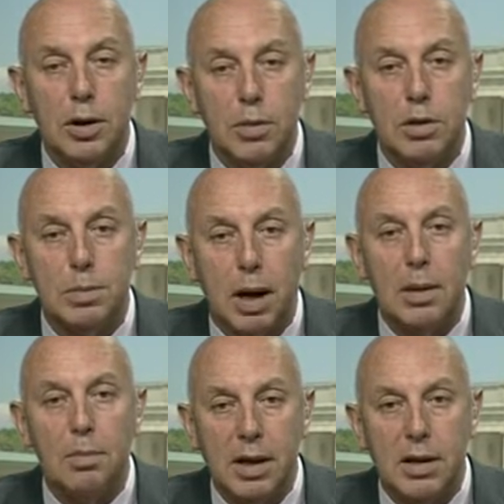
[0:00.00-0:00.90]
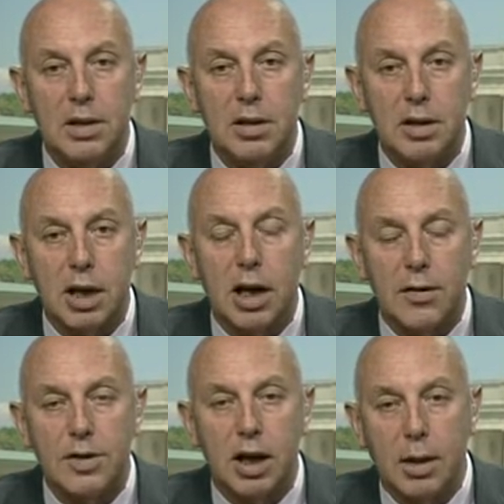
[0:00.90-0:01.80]
used by ministers
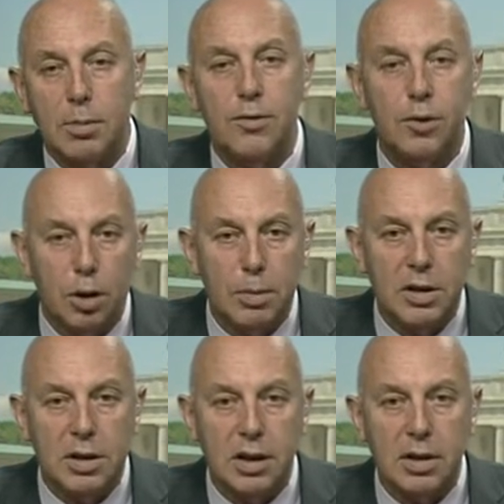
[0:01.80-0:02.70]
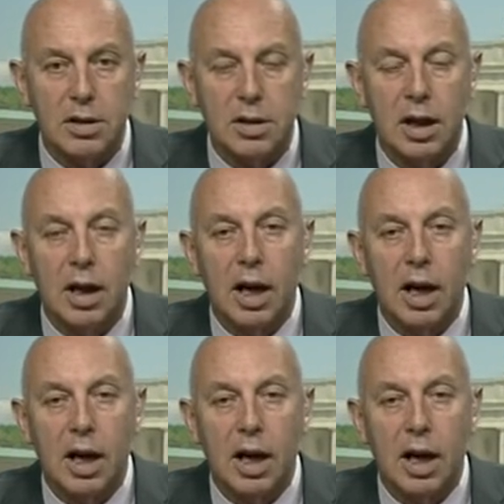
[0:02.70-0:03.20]
after and before meetings